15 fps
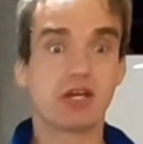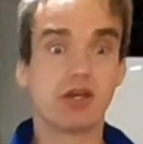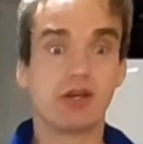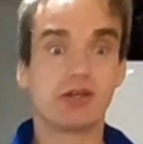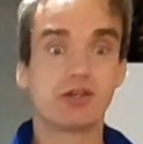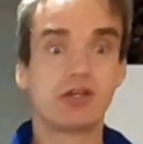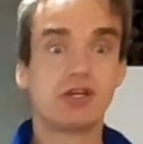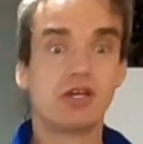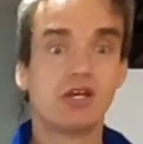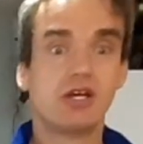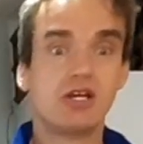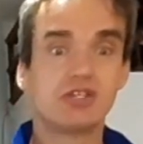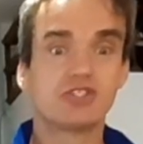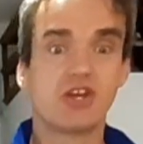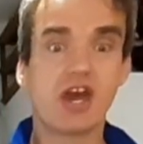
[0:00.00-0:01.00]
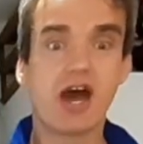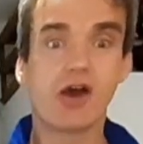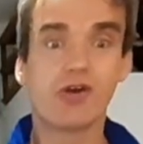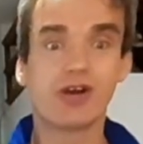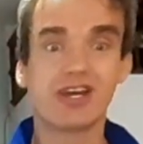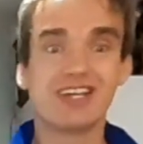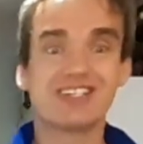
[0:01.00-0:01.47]
good. So
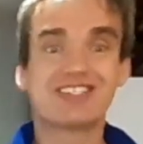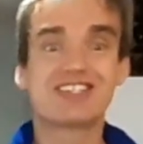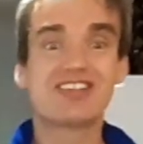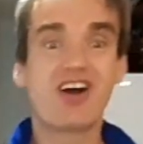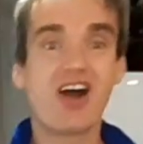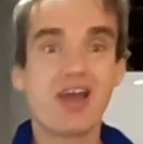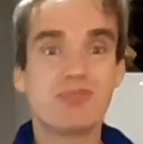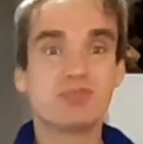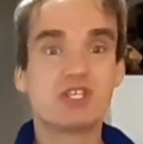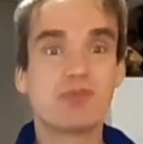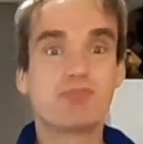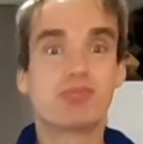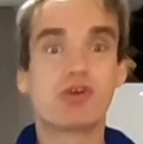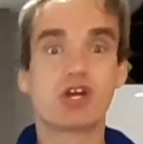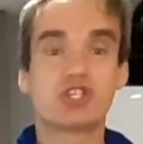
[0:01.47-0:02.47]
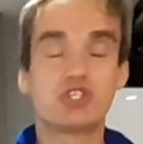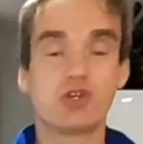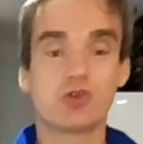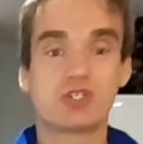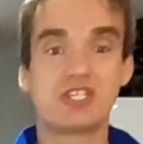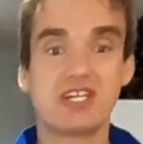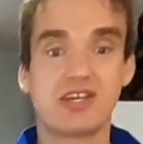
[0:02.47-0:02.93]
now it's time to brush your
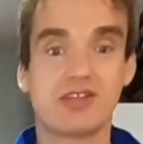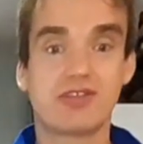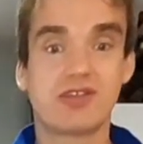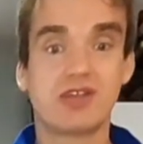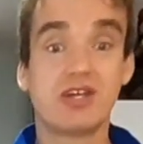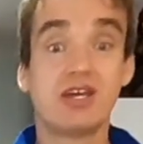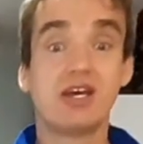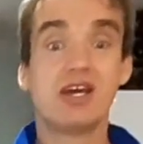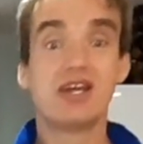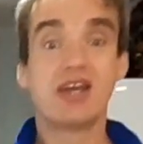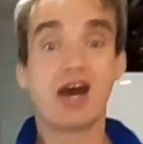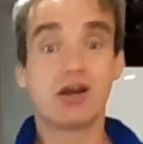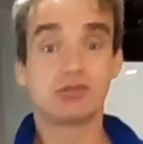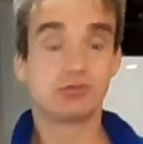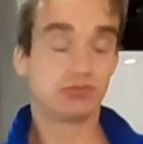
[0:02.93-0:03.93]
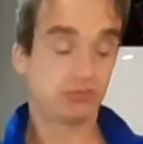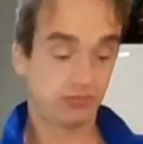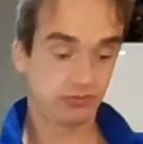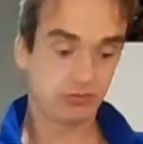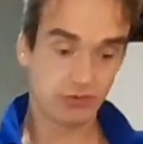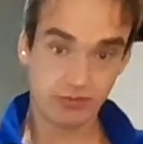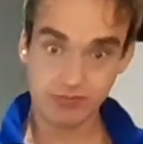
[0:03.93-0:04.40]
teeth. Now,
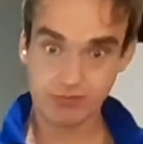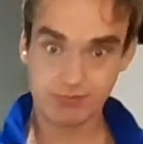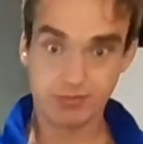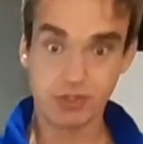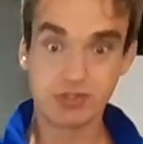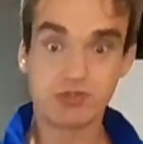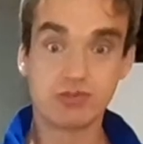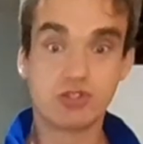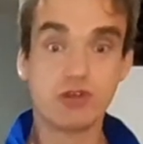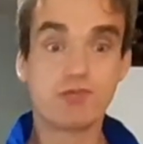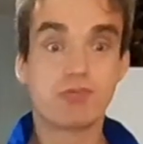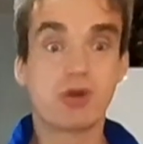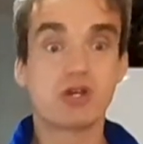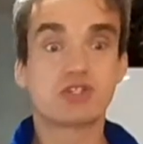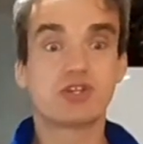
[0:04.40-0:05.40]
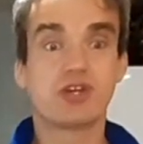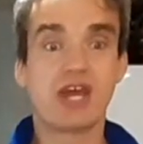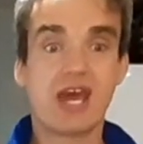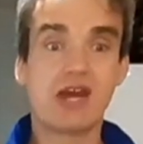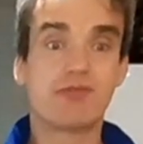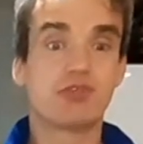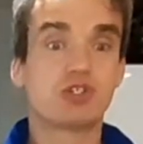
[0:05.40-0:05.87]
put some toothbrush on the
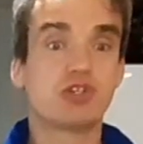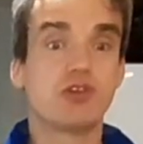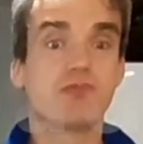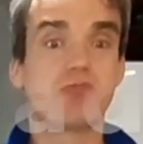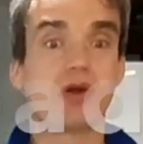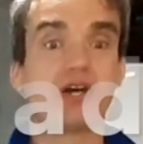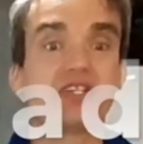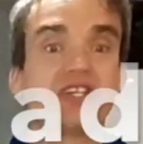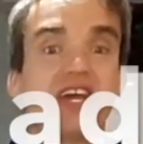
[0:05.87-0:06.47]
head of your toothbrush,